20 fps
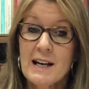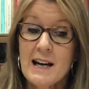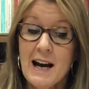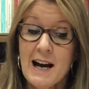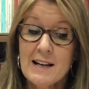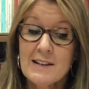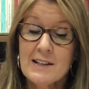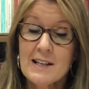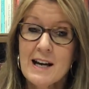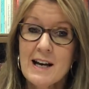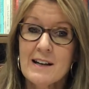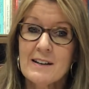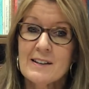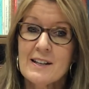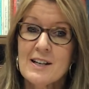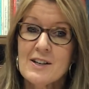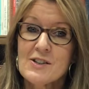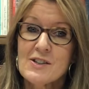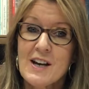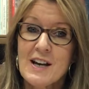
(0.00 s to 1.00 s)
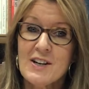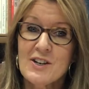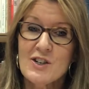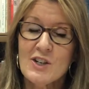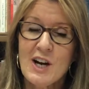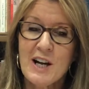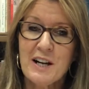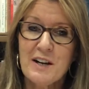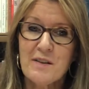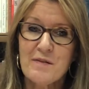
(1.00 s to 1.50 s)
And yet these
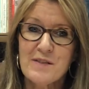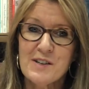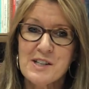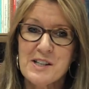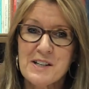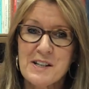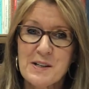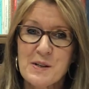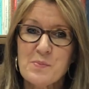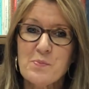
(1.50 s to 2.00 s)
angelic visitors